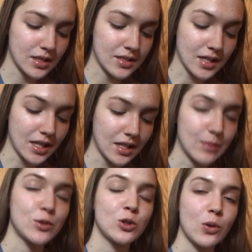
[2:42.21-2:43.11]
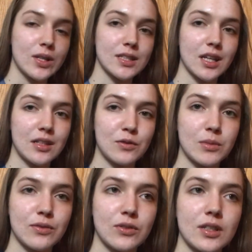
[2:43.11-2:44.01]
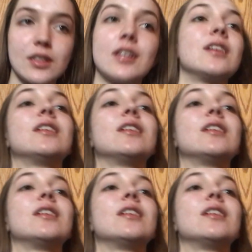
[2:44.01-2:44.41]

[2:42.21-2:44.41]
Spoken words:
exciting. I'm so excited for my friend.